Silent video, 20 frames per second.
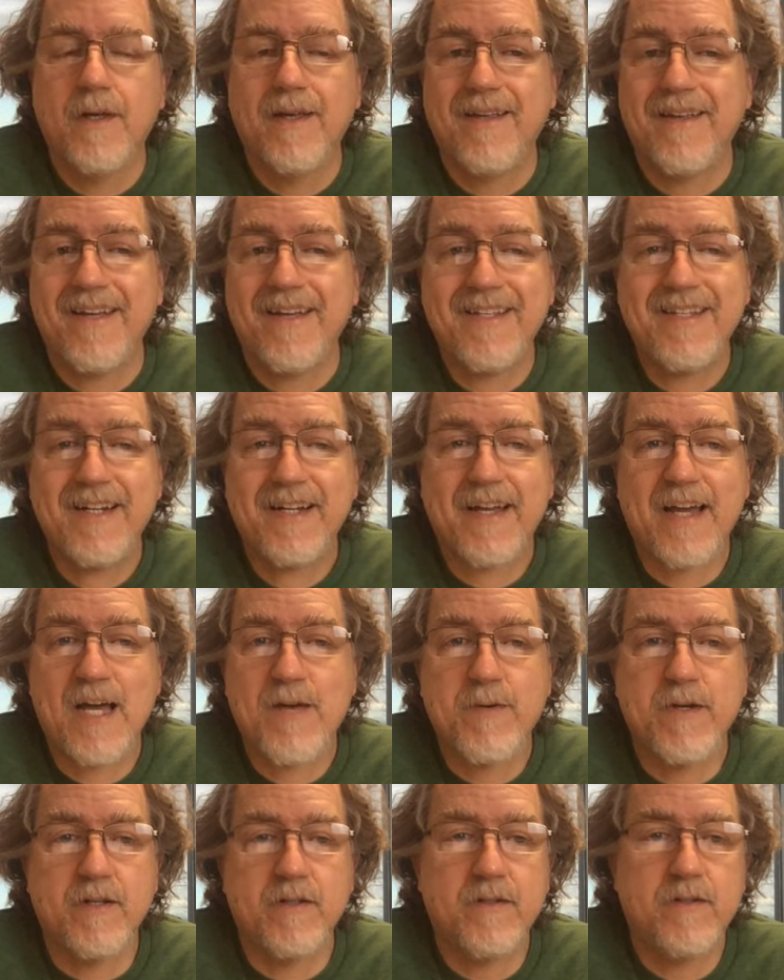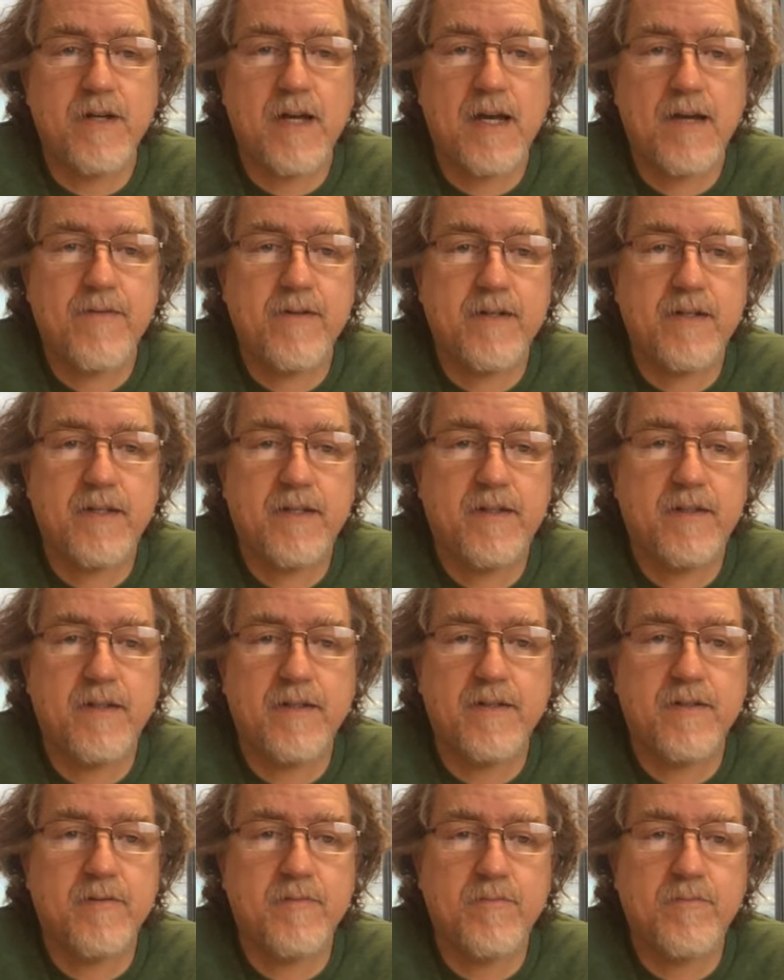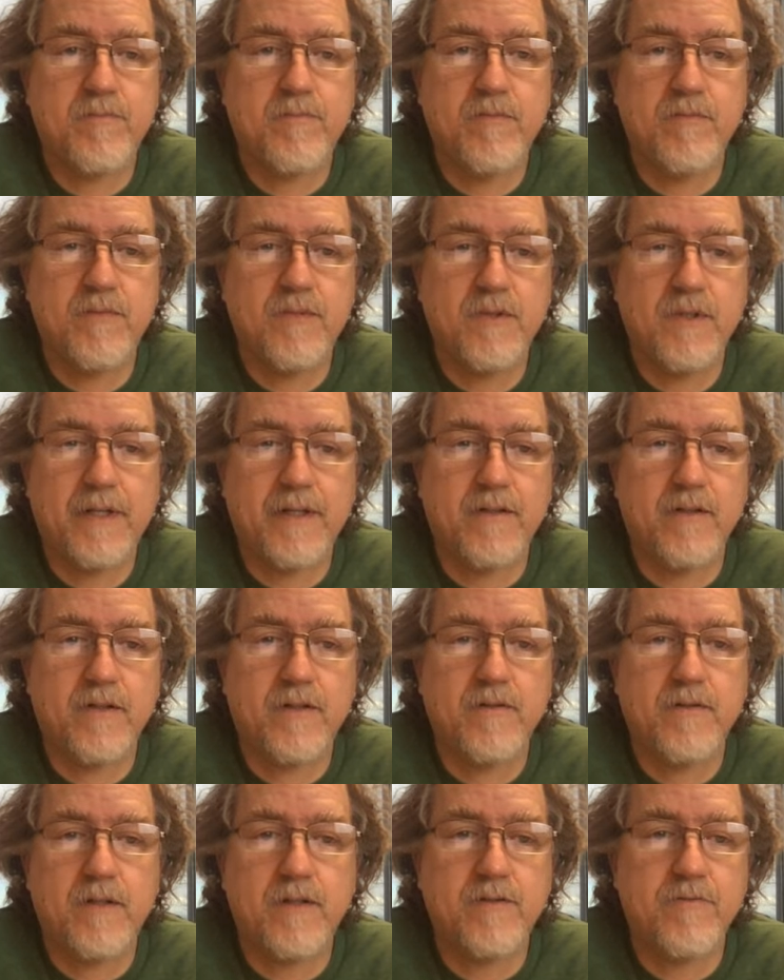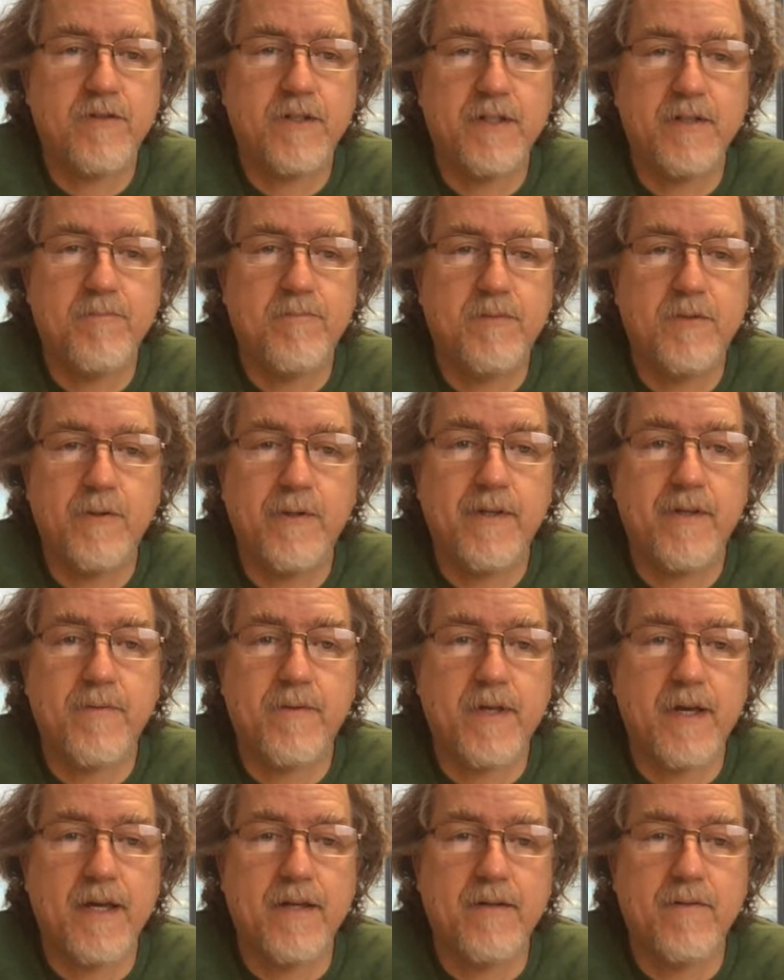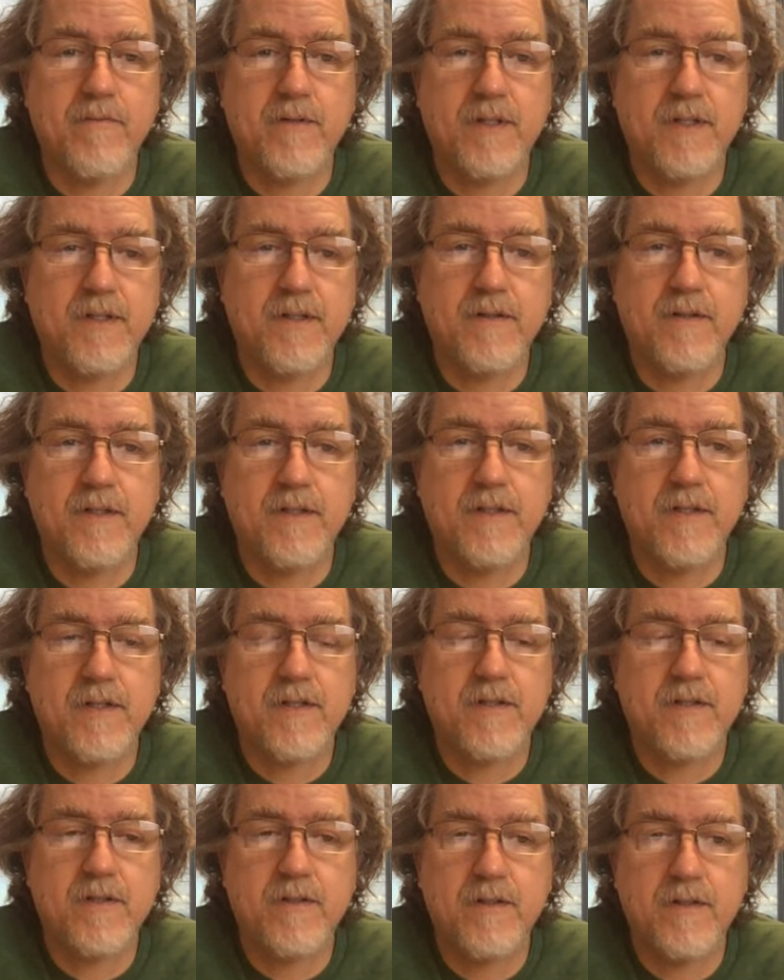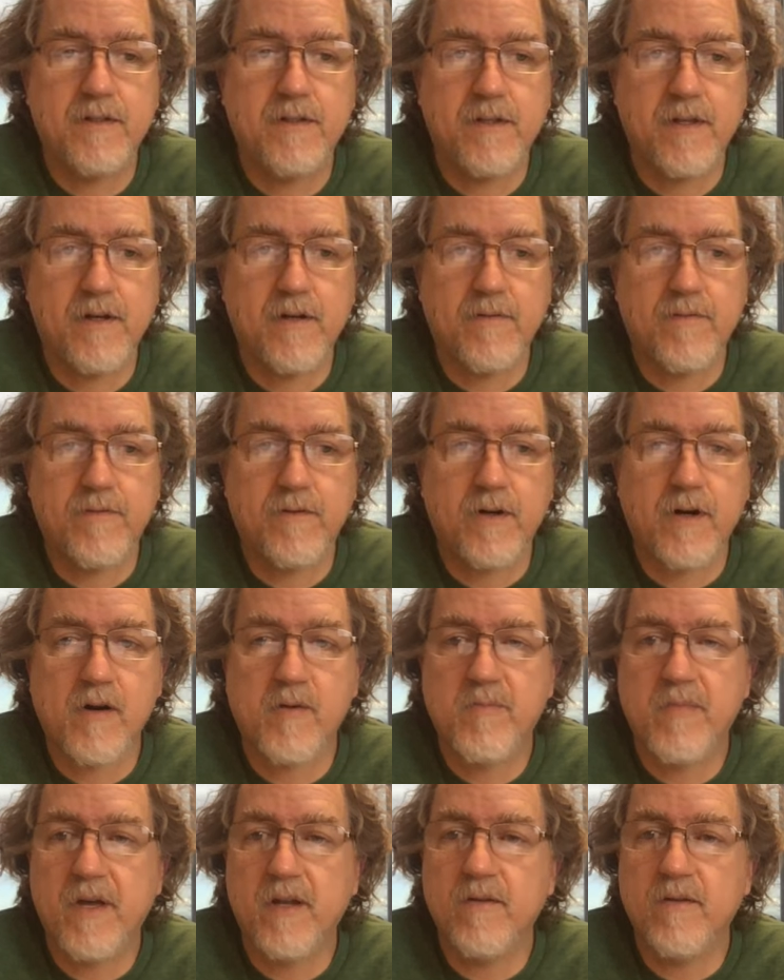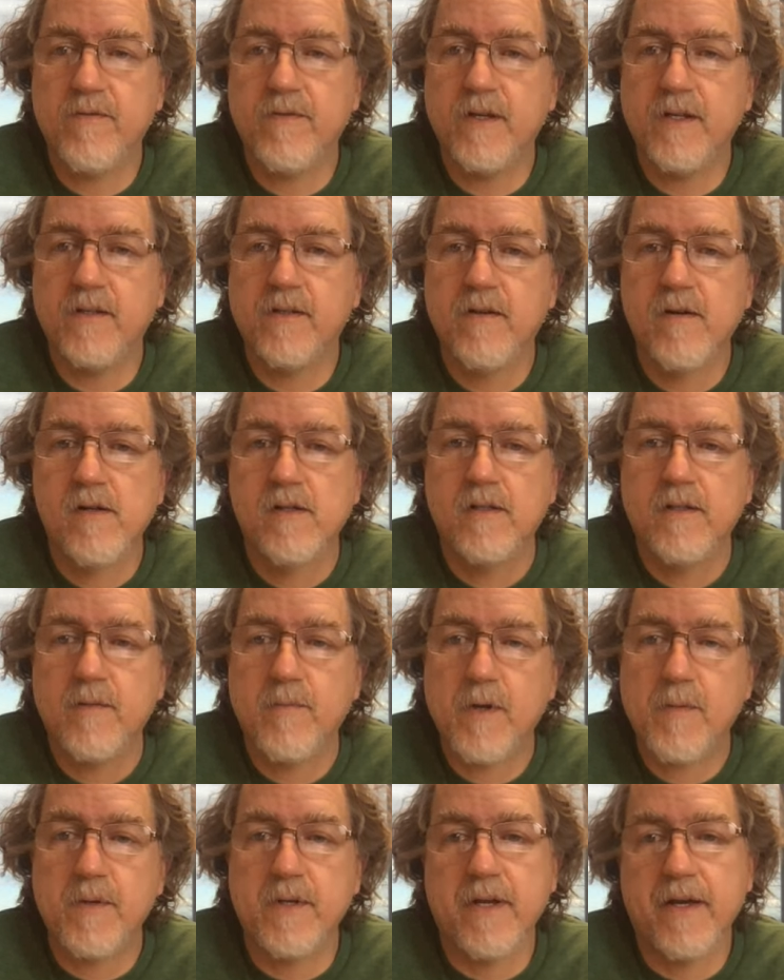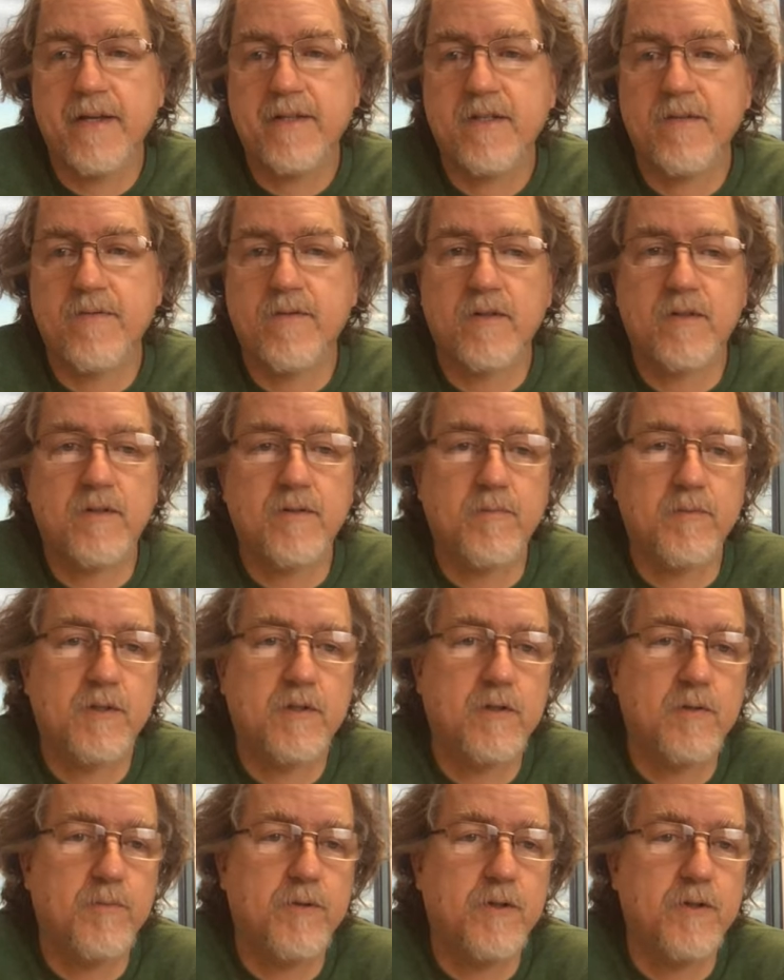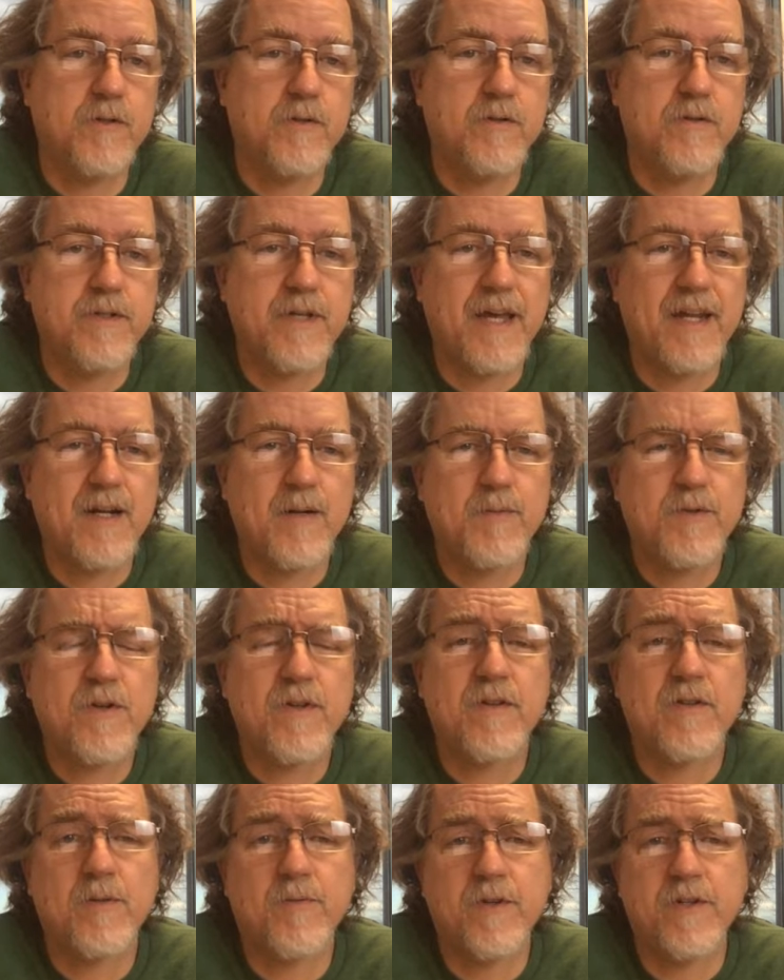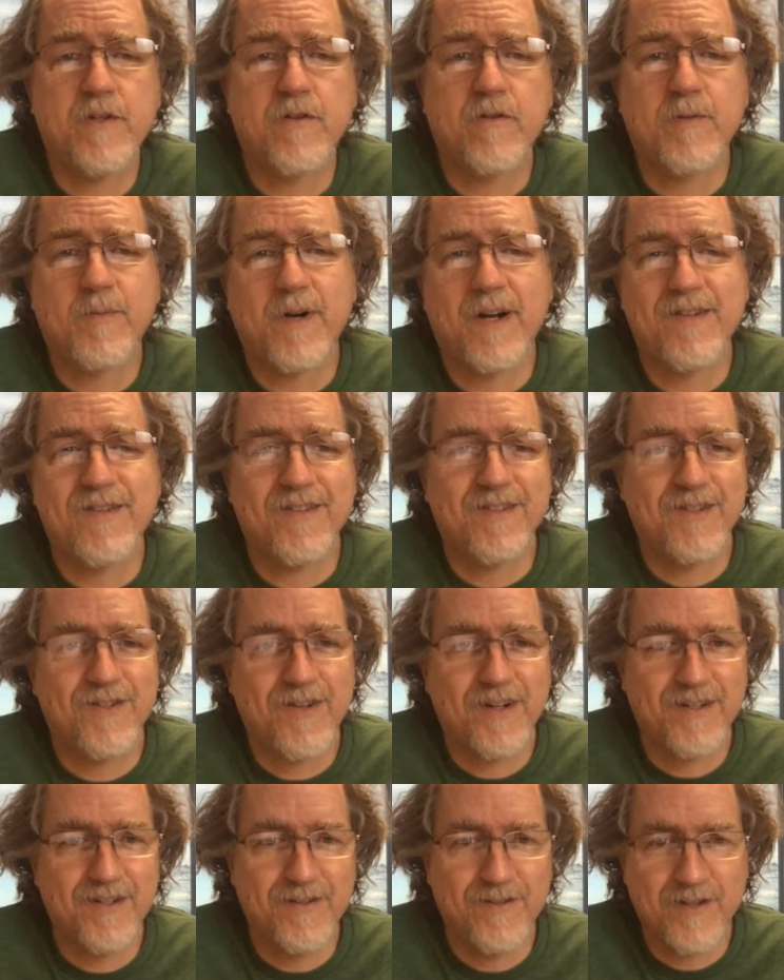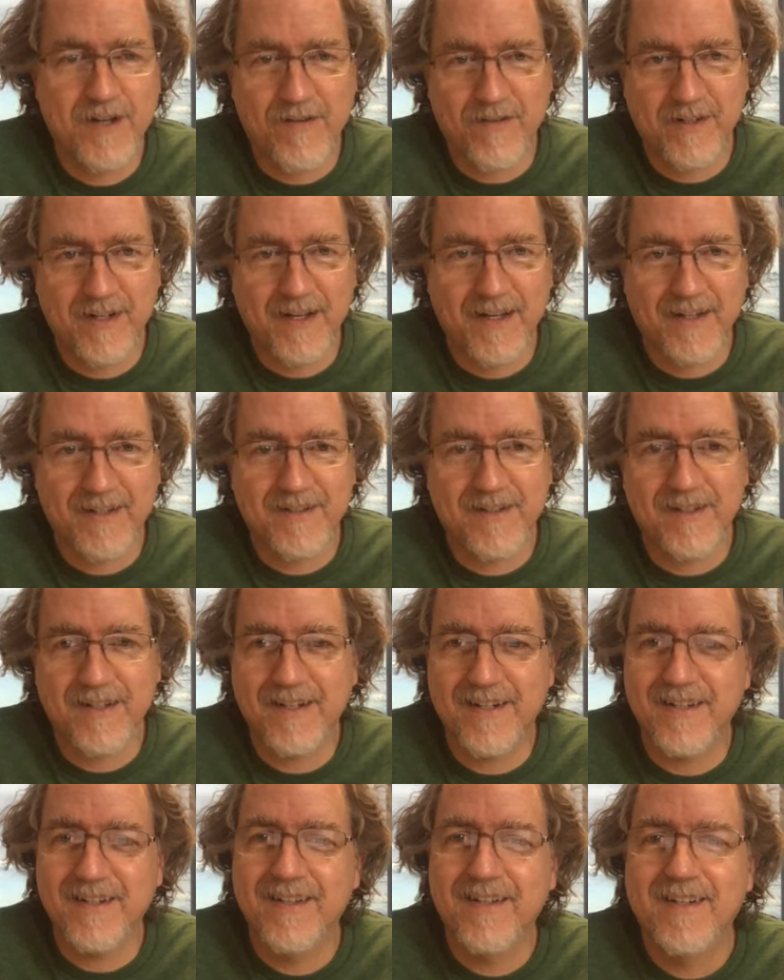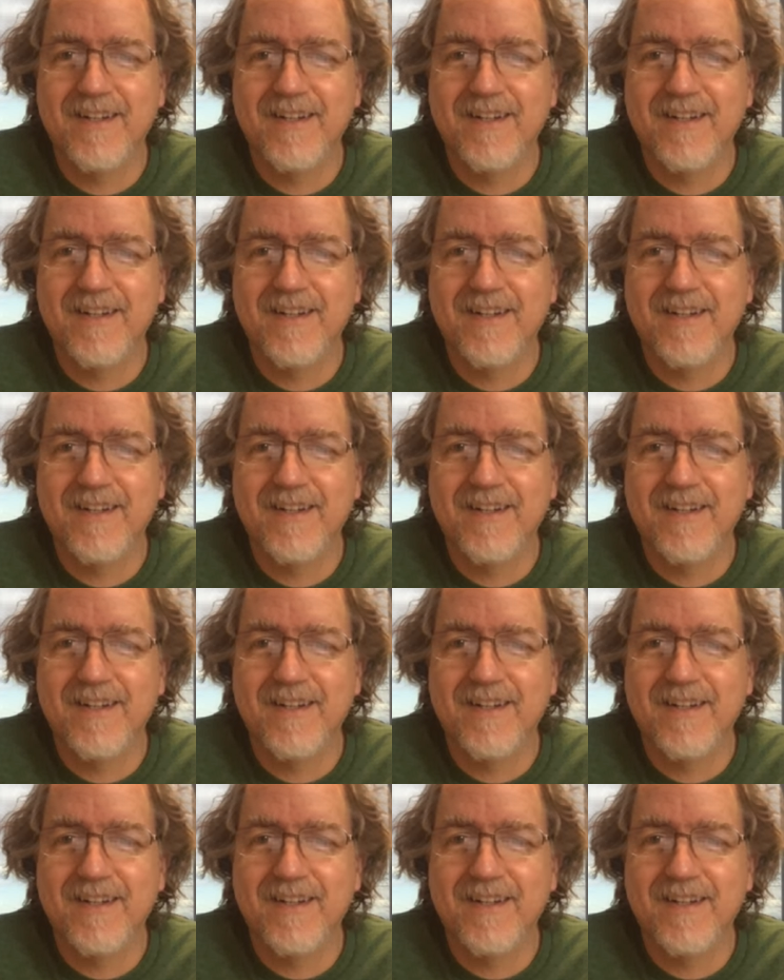It's in a comment. Java doesn't really do anything with that. It just is there for our benefit. It might be nice if the computer used that, and I'm sure there's some research projects that try to use Java docs to kind of,